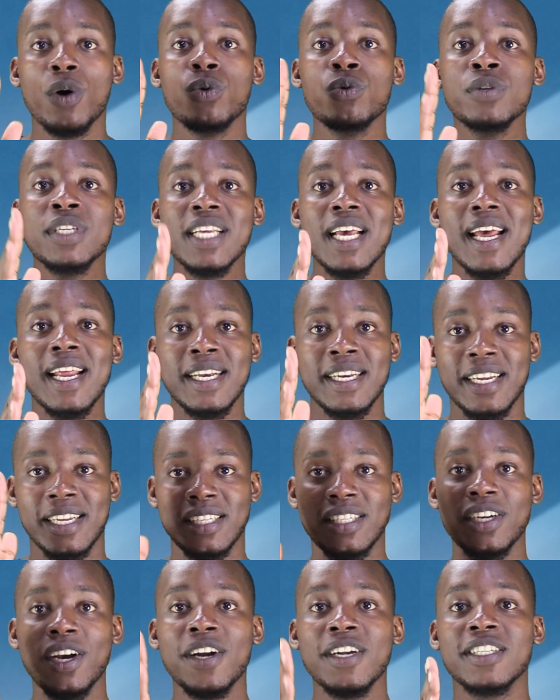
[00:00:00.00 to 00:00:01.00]

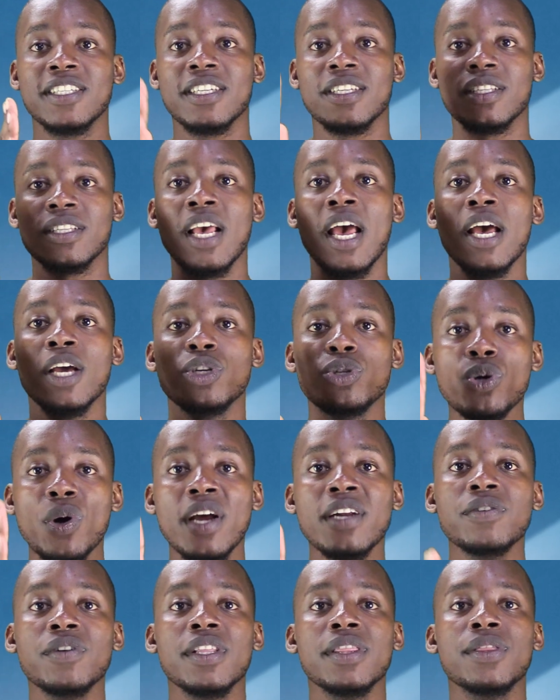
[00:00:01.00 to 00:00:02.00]
Utande charges
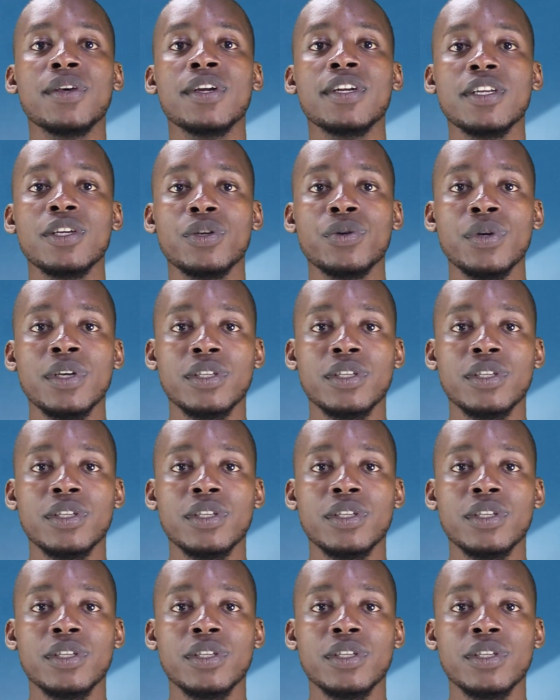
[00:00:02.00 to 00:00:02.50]
230